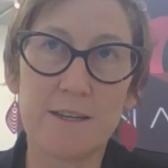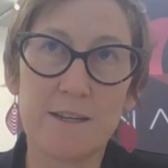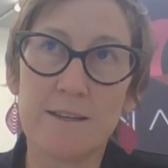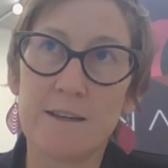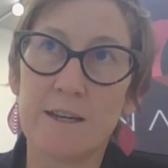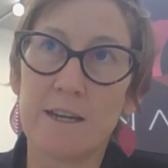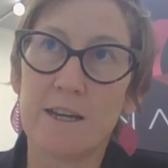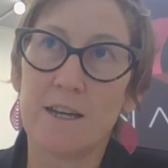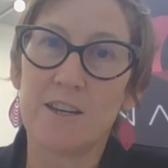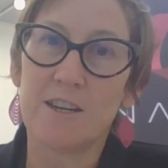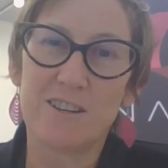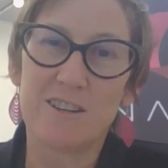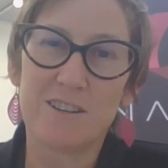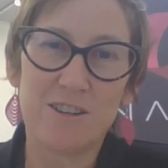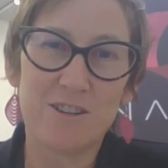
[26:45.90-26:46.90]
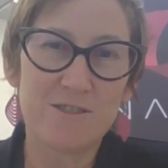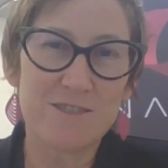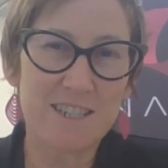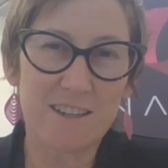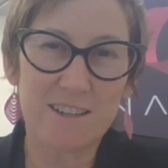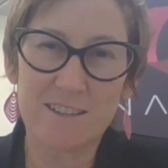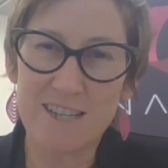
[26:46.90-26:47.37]
New Zealand
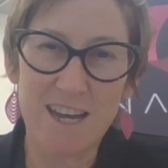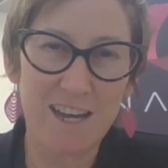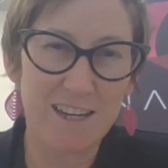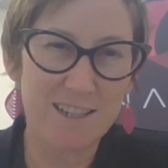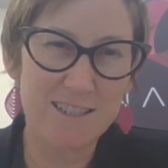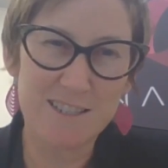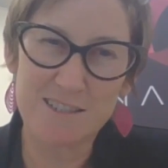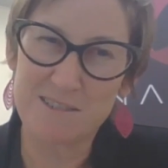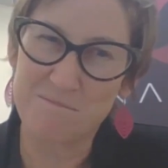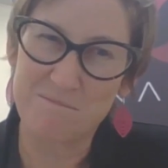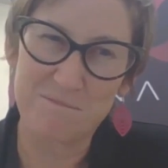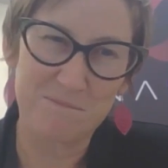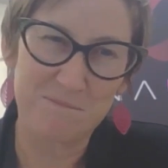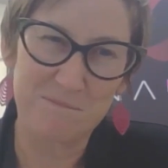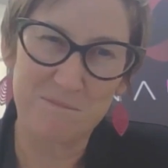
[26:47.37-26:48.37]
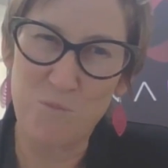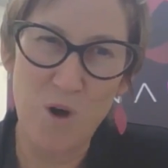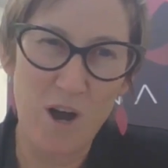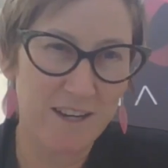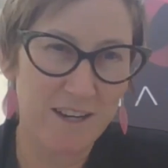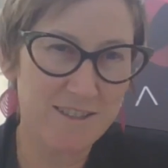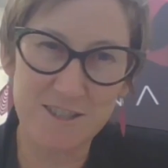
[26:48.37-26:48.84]
takes 1 to
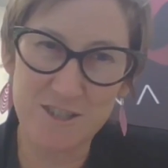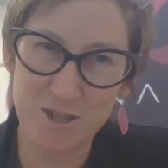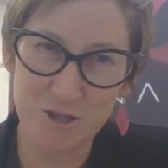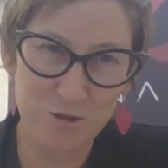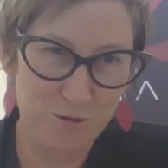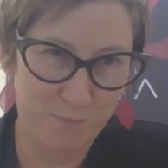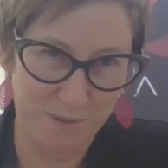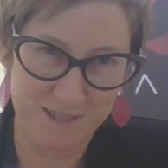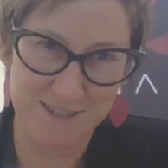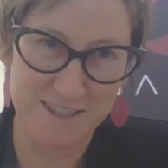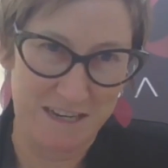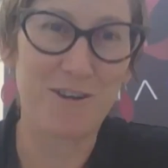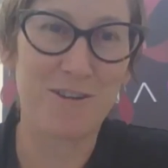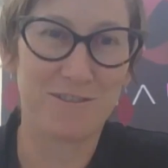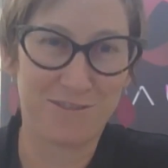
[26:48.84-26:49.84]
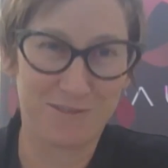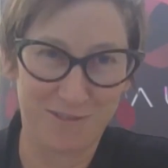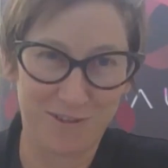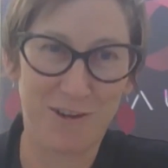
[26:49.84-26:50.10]
2% of